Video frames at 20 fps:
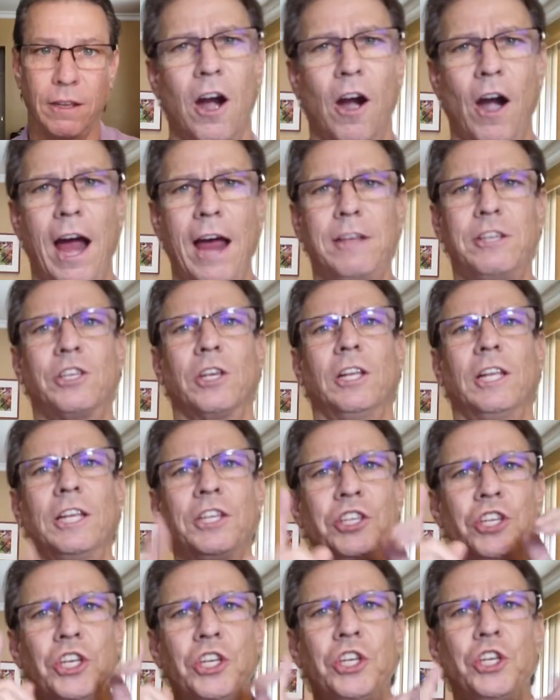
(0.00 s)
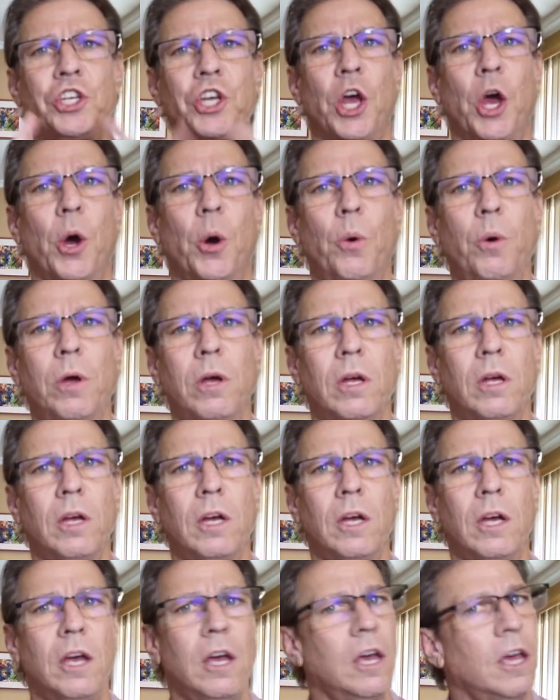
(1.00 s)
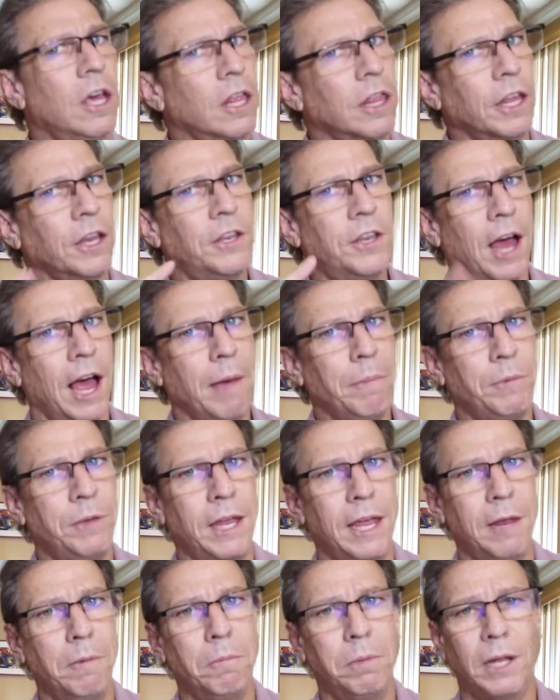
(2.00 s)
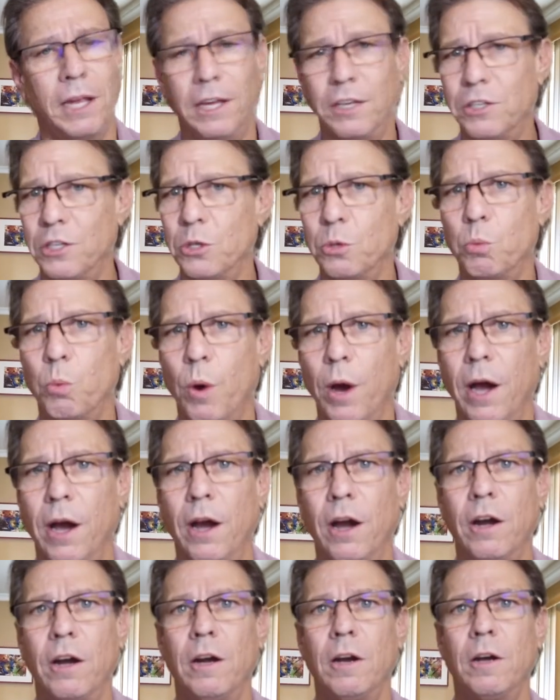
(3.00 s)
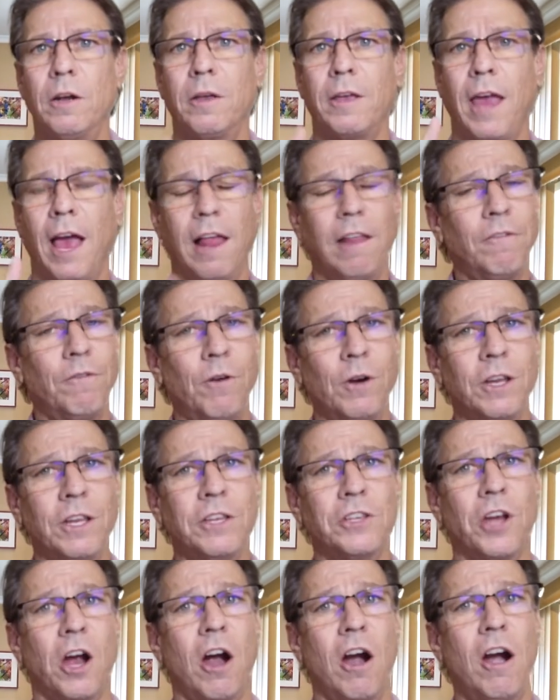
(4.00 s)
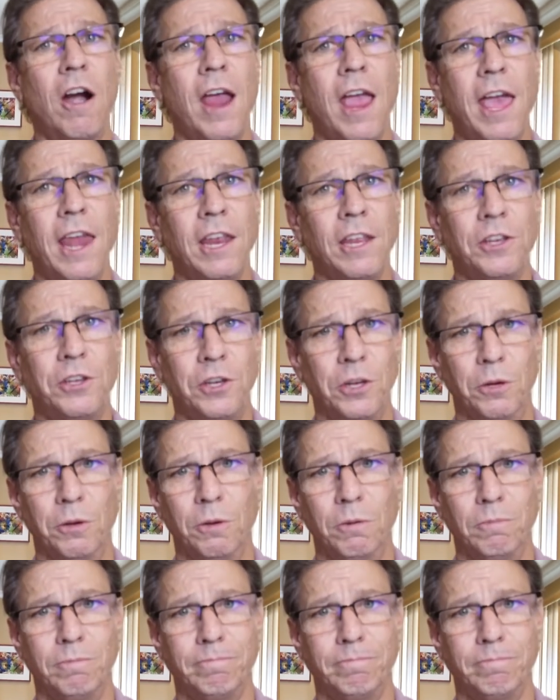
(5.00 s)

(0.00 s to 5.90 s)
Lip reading: All right, so let's just show the top 10 places where Californians are headed to.